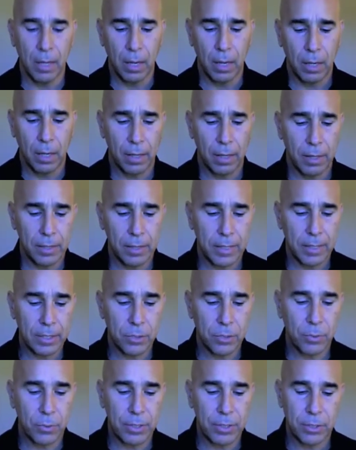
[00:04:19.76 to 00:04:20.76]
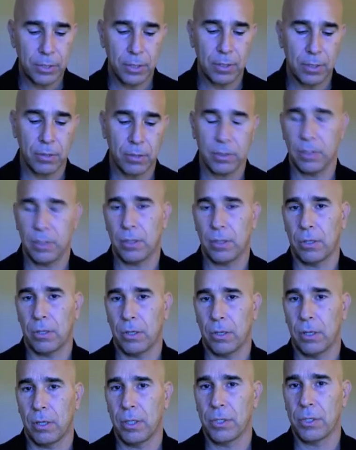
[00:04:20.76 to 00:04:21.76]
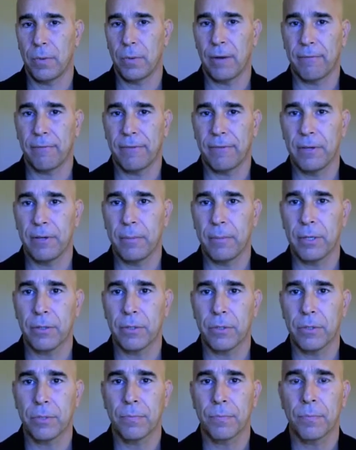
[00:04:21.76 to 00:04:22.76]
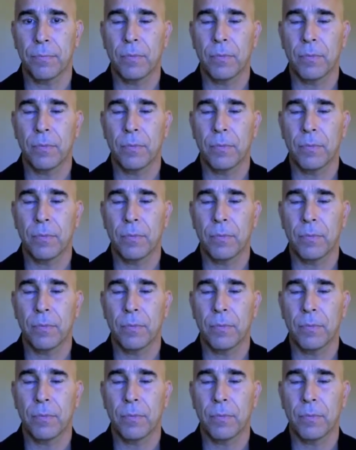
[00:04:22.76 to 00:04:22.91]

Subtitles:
The next question is around fundamentals.